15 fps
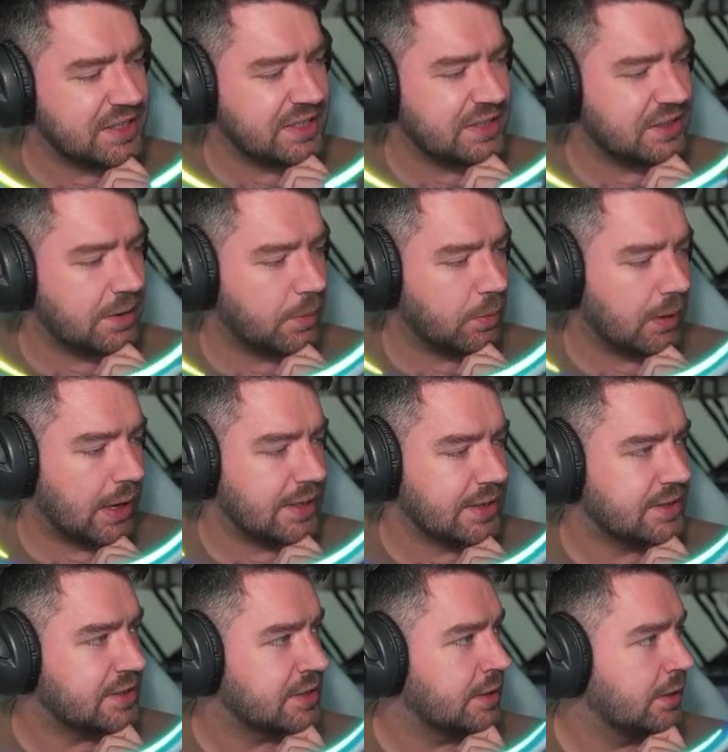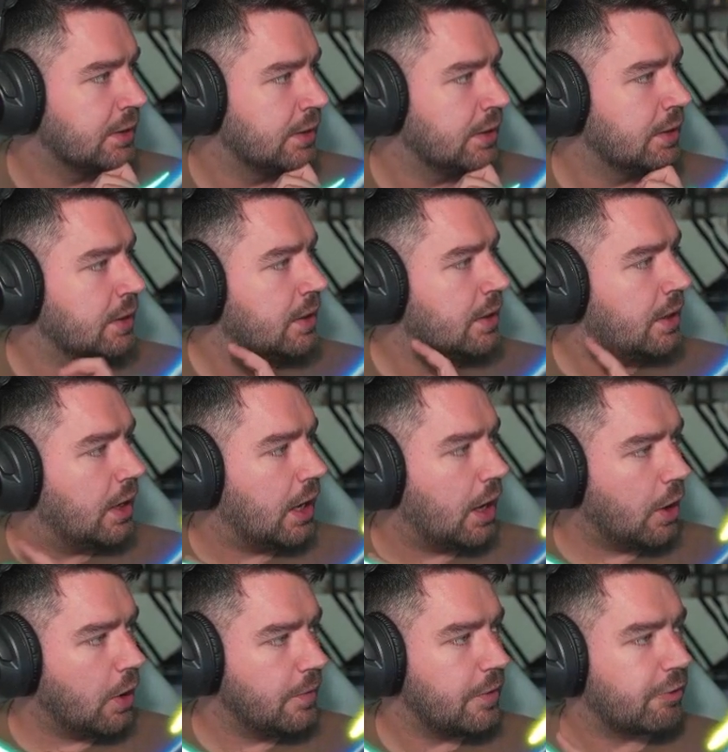see double lines.
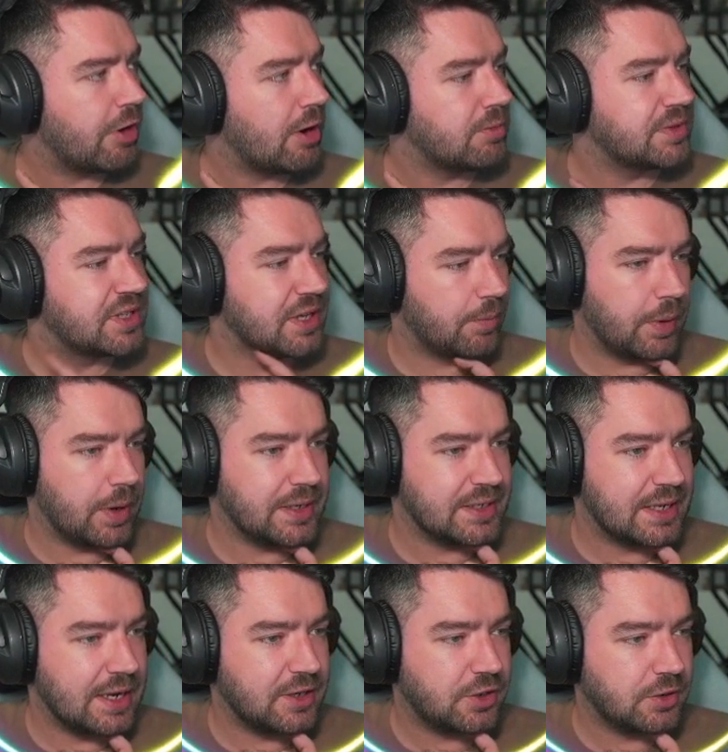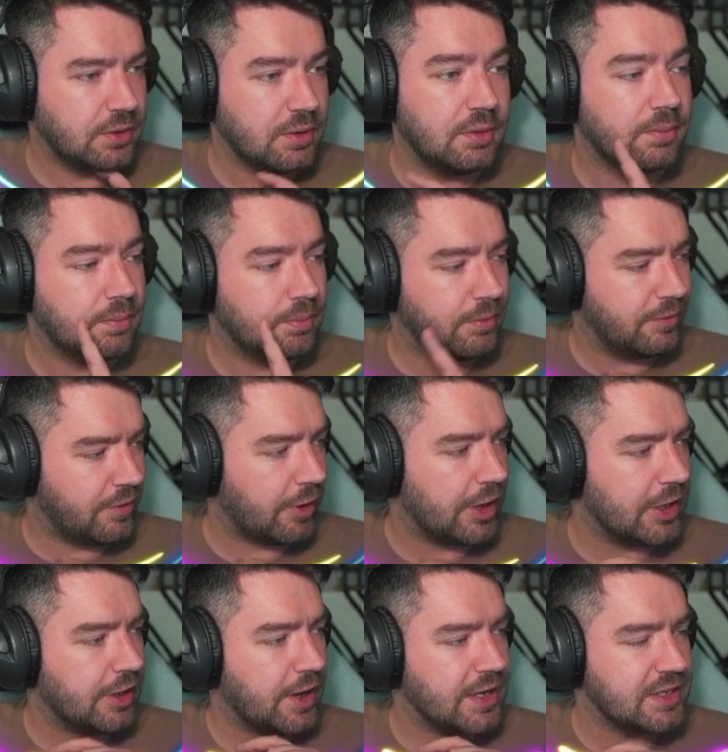Overground subway station. Very
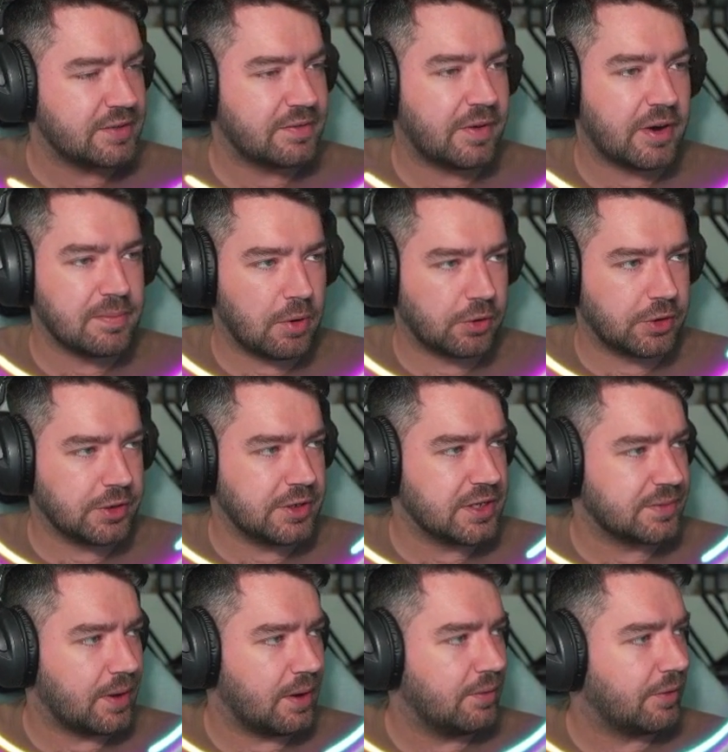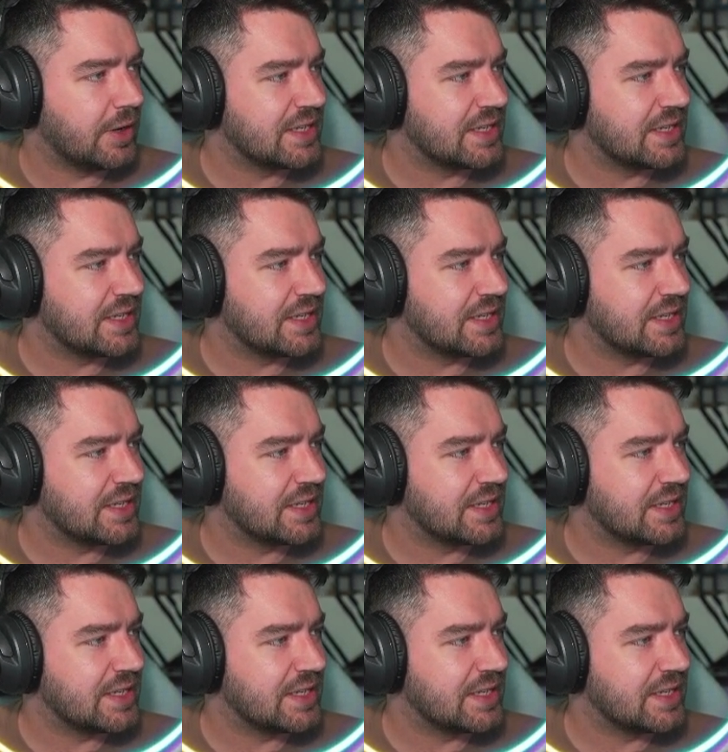nice. Very modern as well. Very